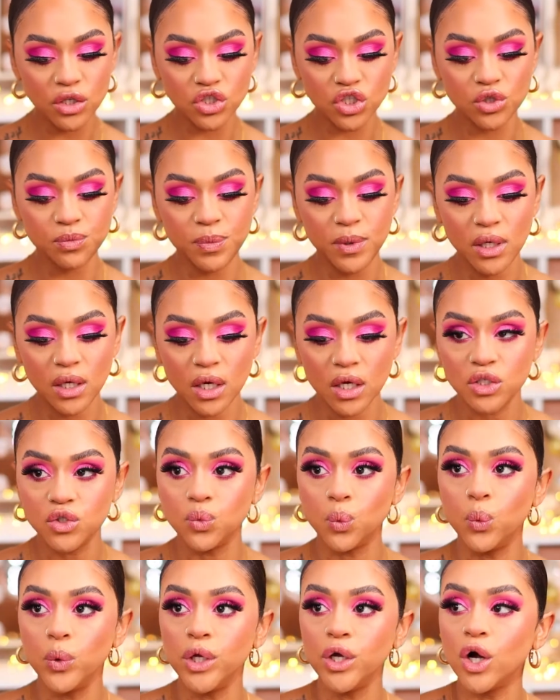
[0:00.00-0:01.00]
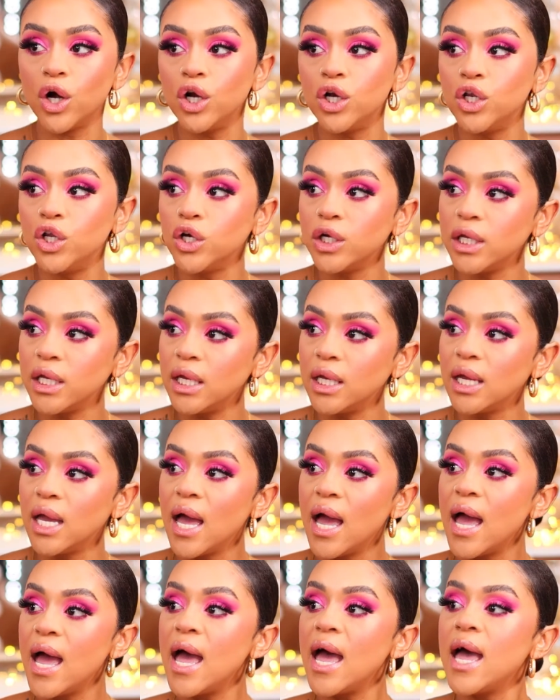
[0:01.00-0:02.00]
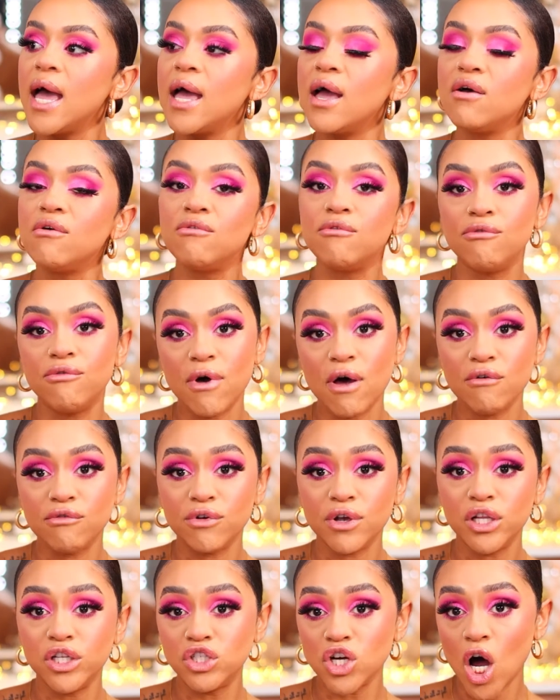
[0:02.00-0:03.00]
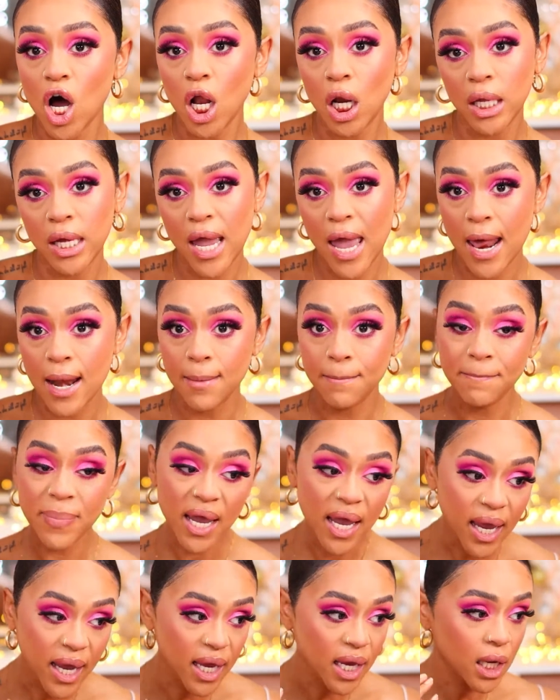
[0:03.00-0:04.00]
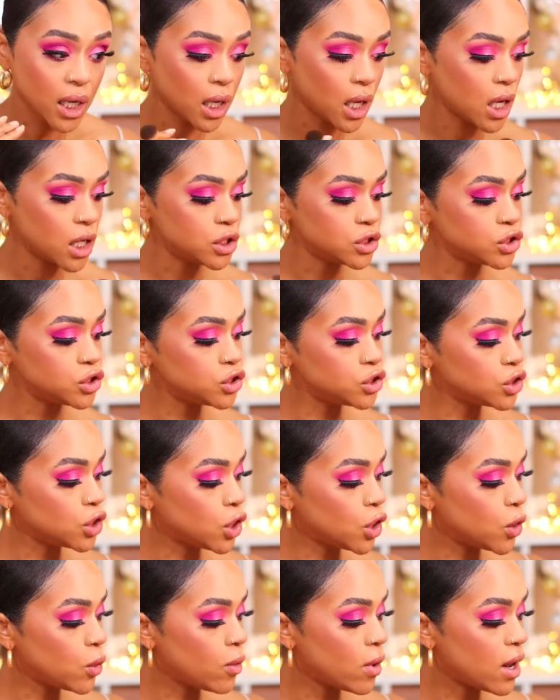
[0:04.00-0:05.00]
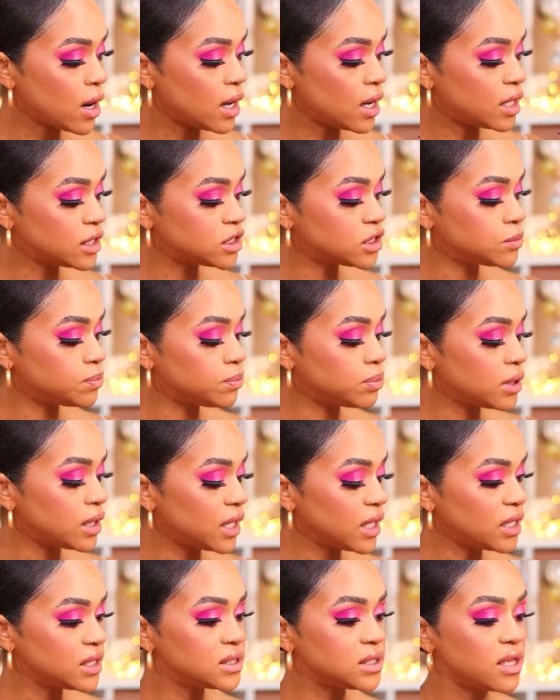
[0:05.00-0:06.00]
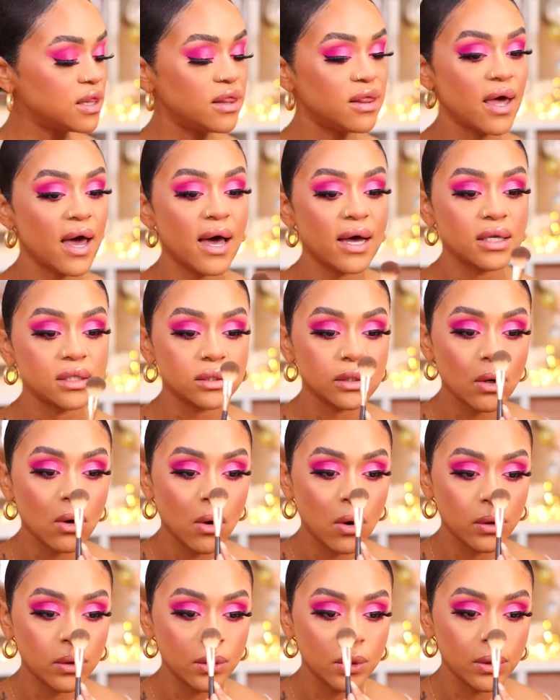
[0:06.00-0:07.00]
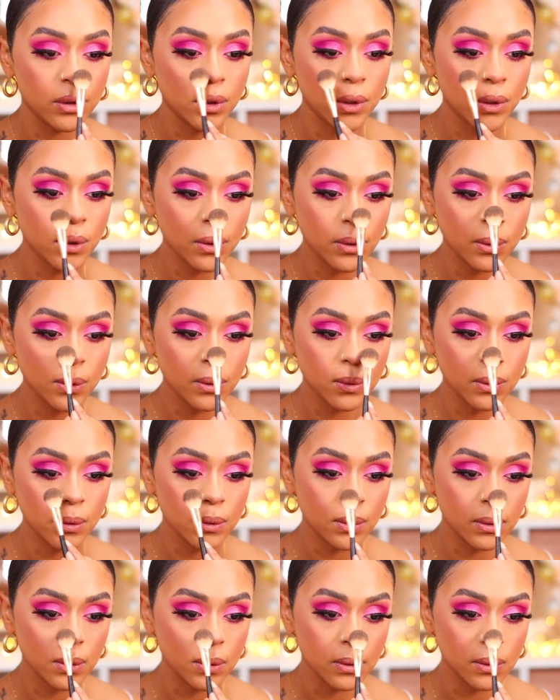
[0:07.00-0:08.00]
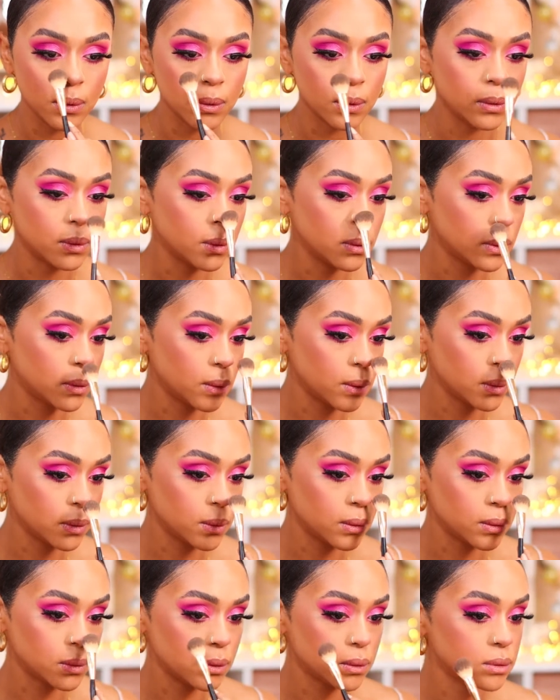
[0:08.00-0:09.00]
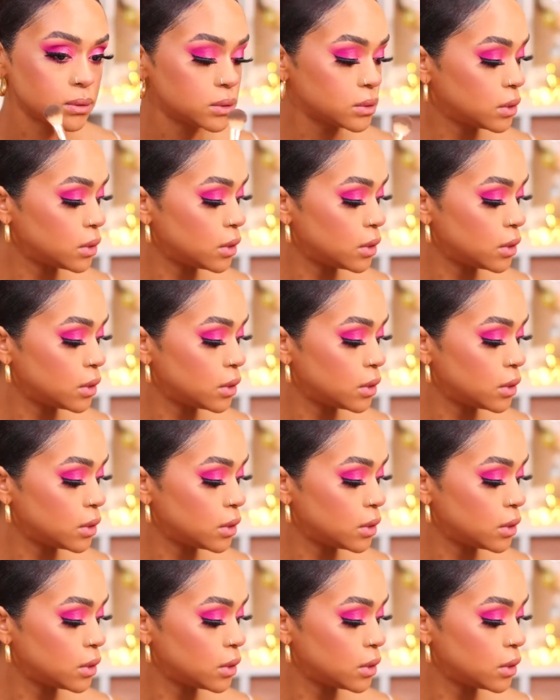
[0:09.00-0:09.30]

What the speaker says: just because we are looking very dolly and pink. So let's place that on the nose,